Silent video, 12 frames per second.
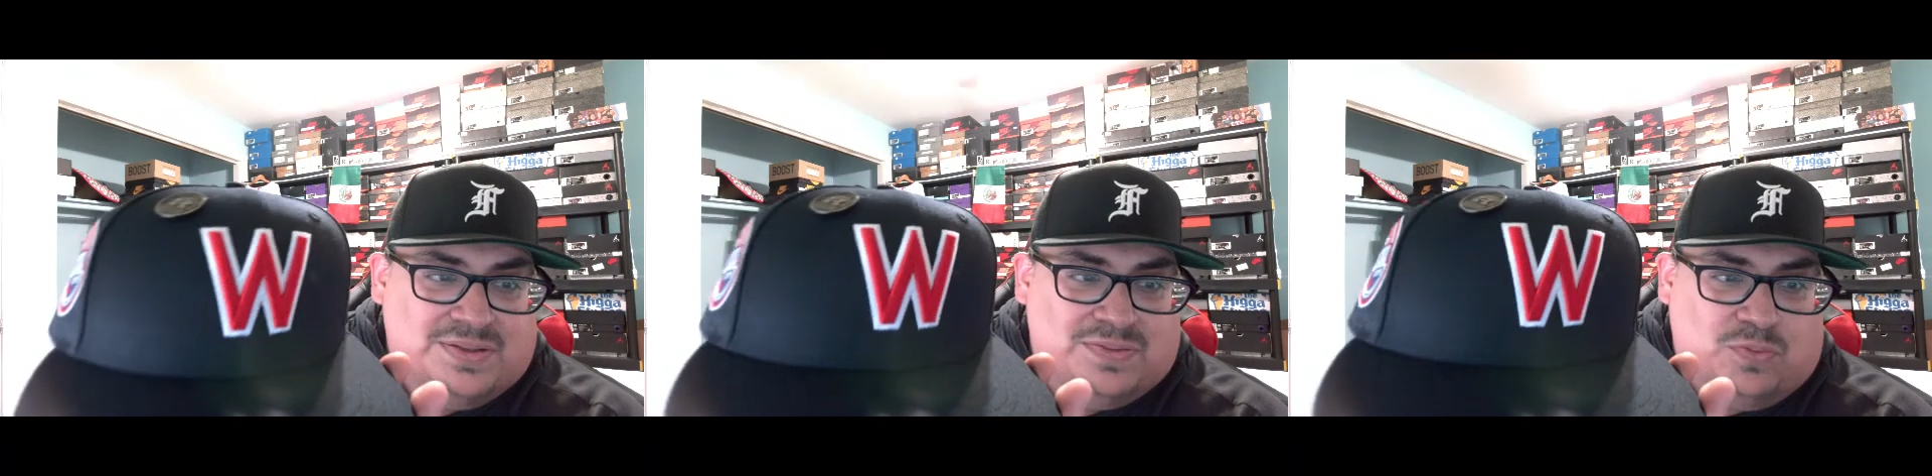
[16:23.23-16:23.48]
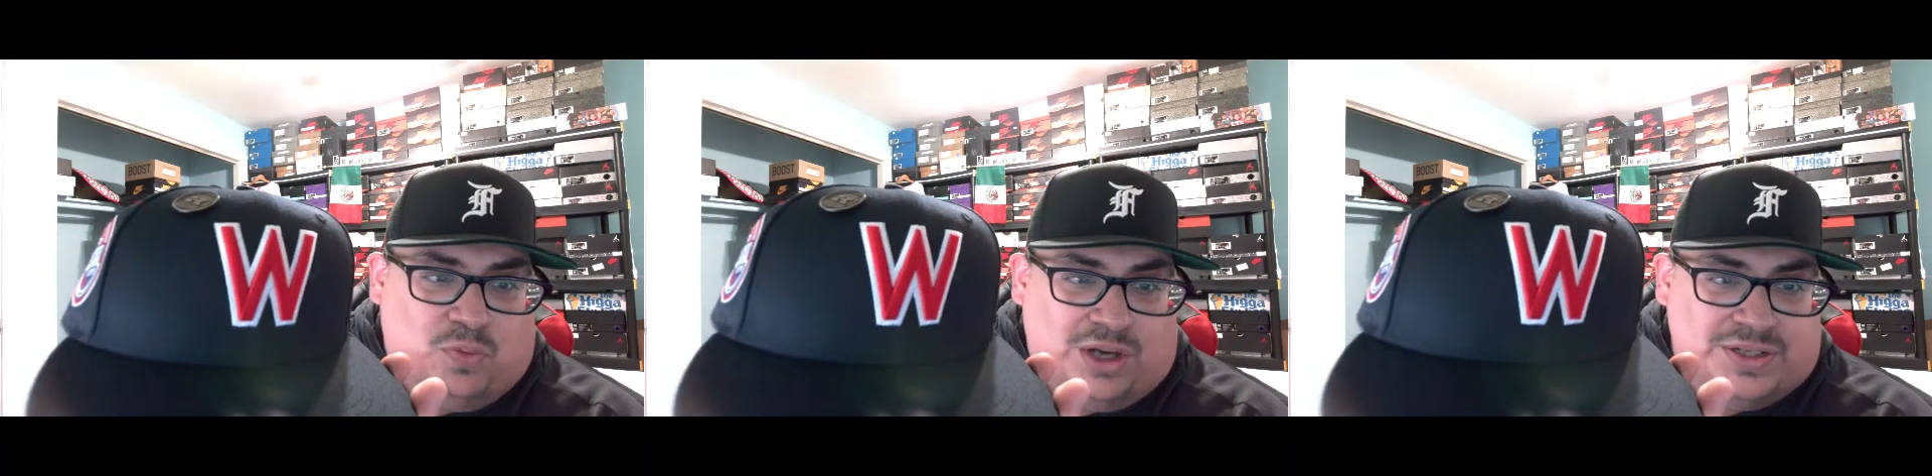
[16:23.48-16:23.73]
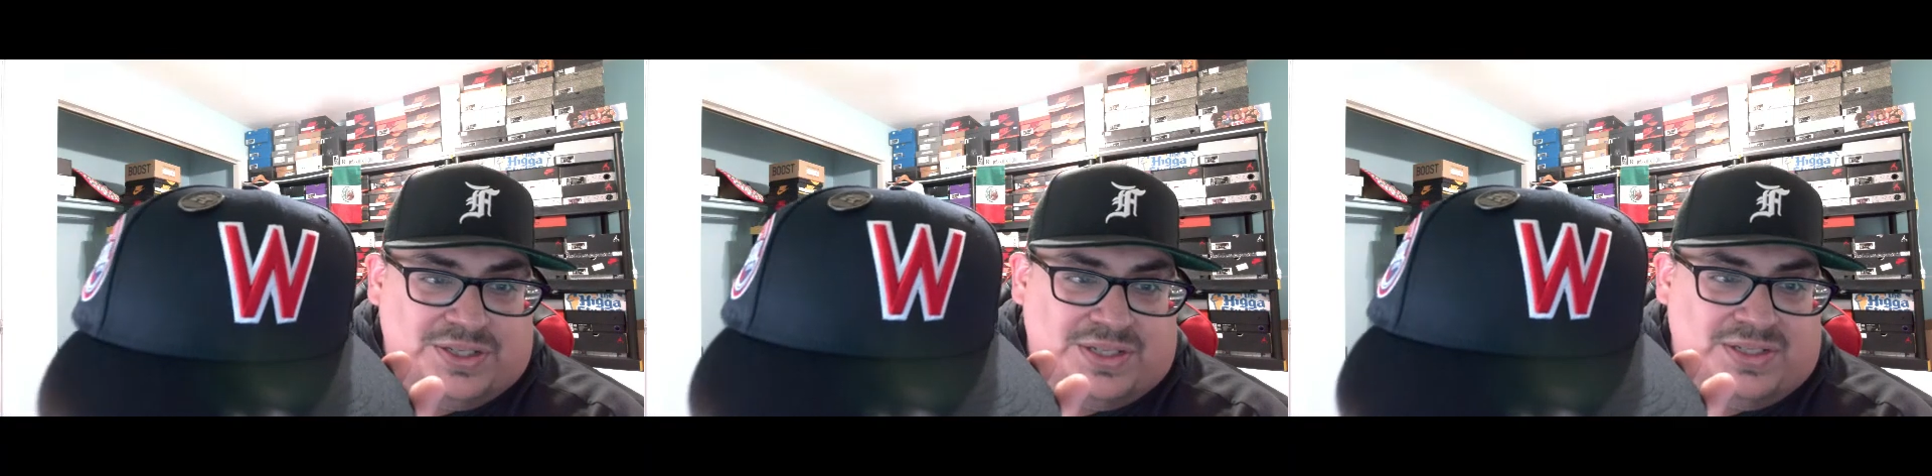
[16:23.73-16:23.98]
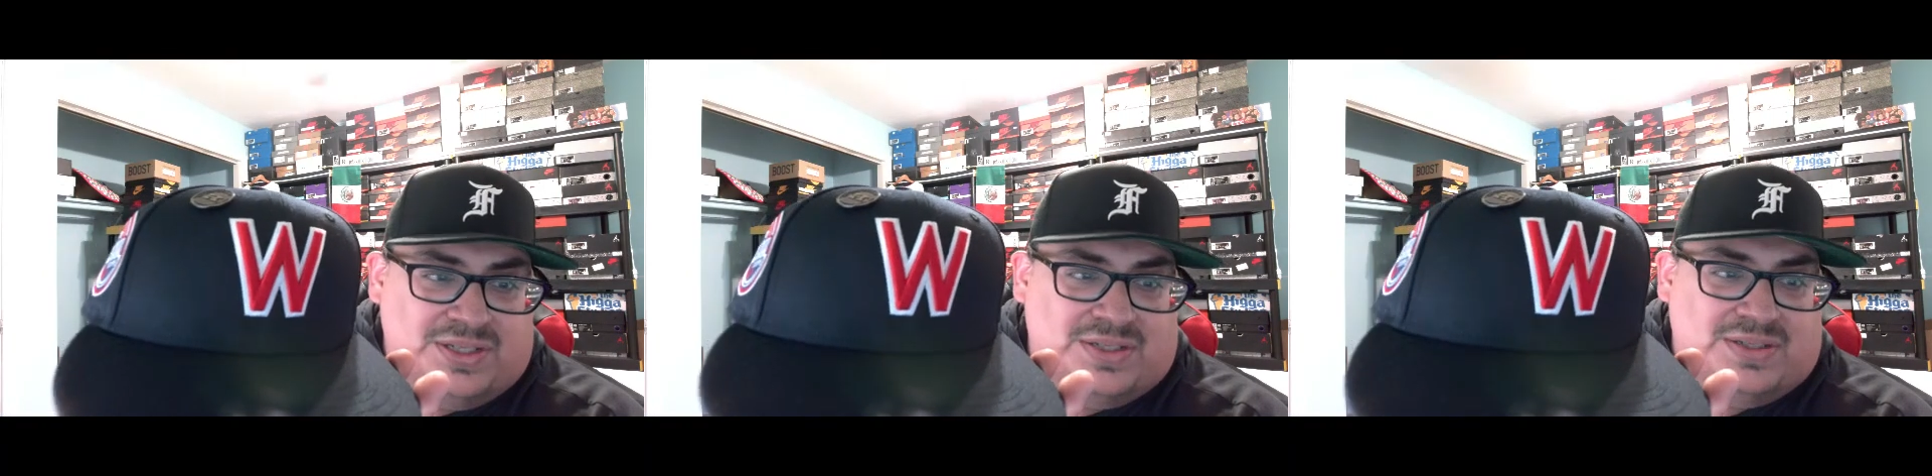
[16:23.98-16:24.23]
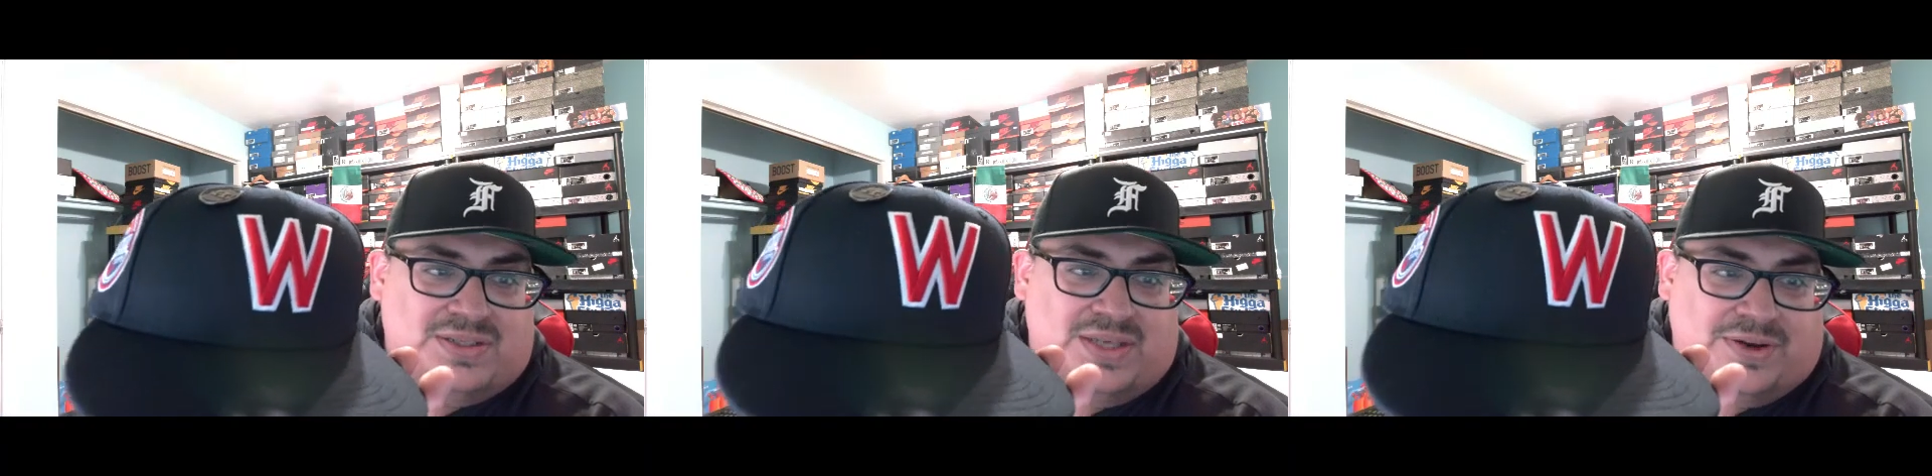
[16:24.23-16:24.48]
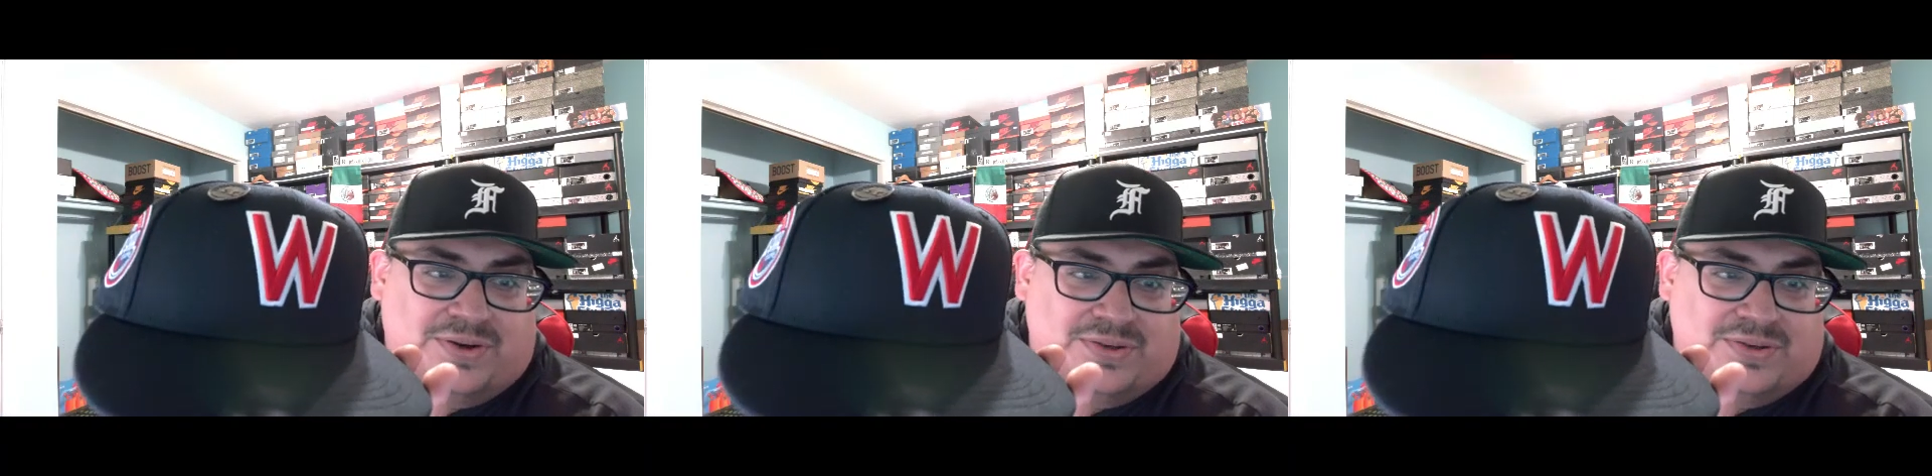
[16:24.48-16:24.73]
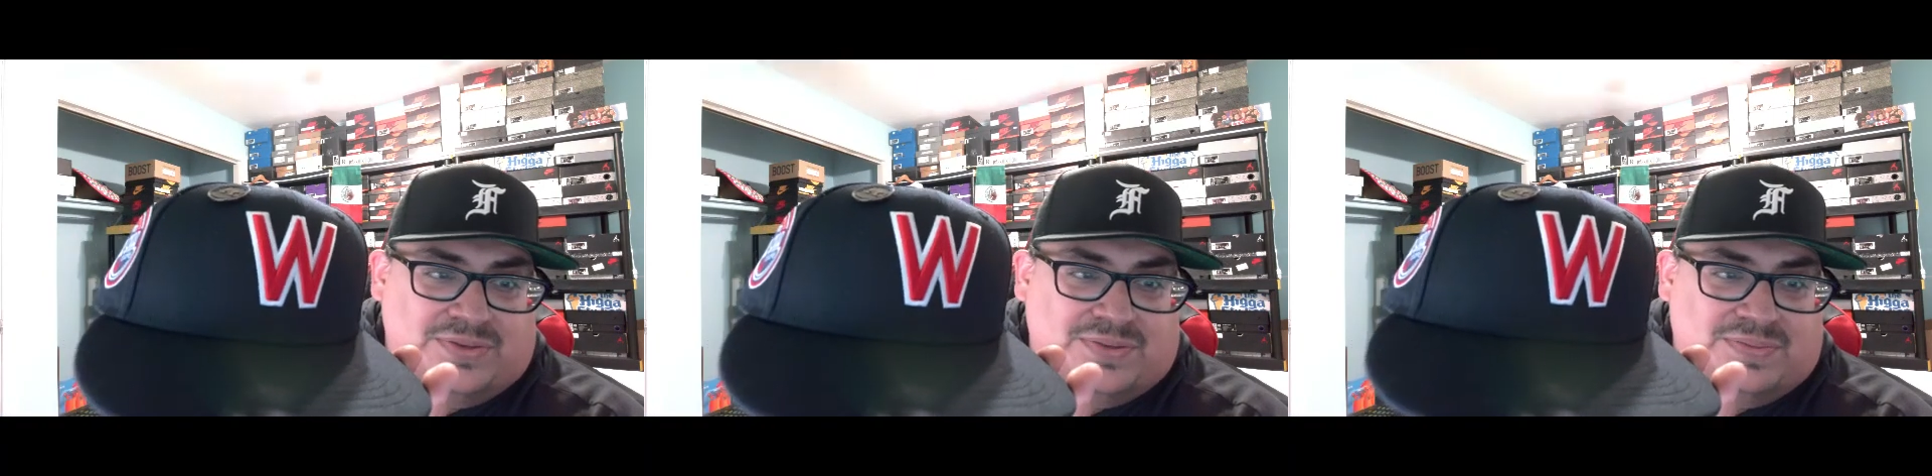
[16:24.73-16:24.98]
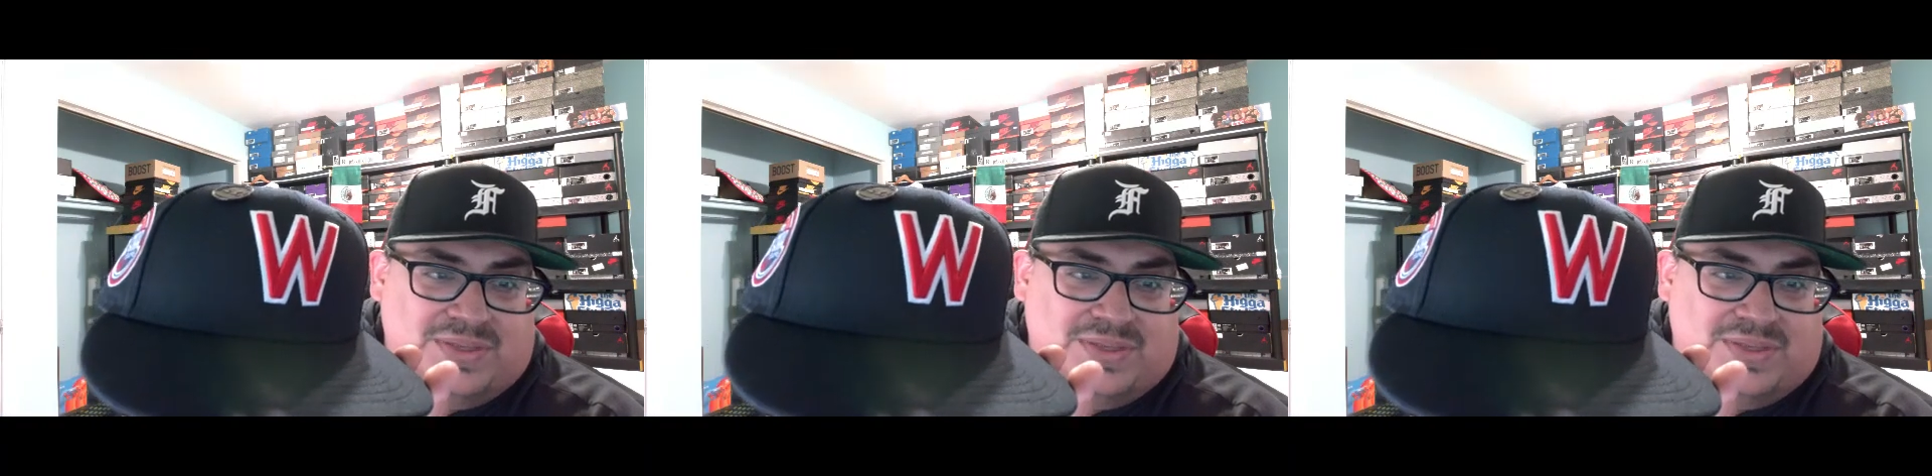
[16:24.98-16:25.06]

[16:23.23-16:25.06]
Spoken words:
Washington Senators.